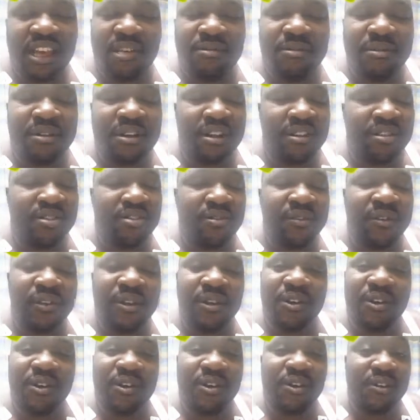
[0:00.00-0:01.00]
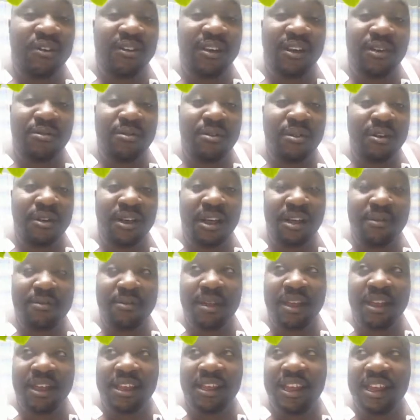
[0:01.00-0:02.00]
I mean, at 3 o'clock, I woke up
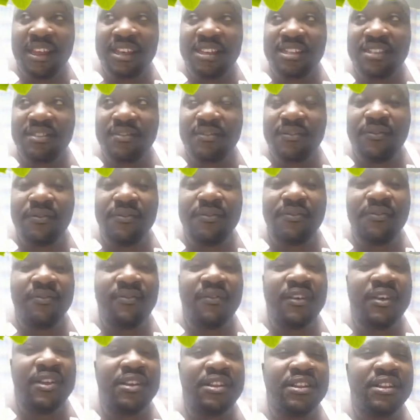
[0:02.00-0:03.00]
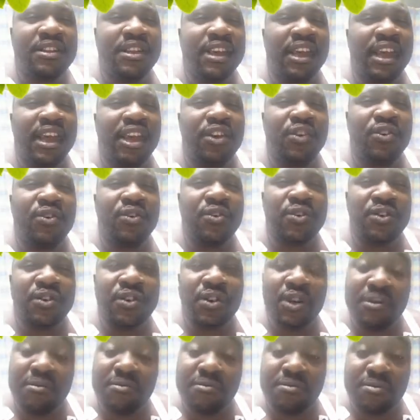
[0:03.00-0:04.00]
and I just felt like I could
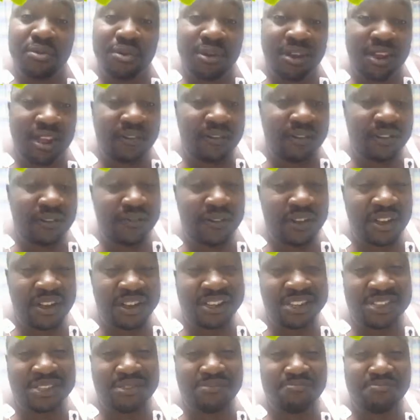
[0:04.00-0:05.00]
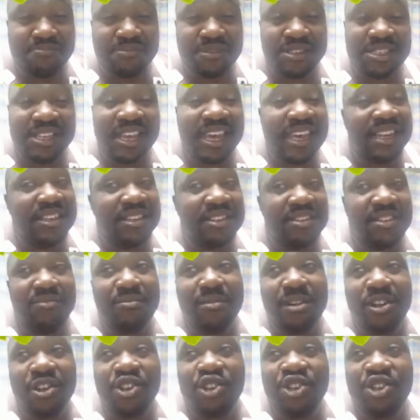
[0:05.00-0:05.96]
not breathe. I felt this tightening on my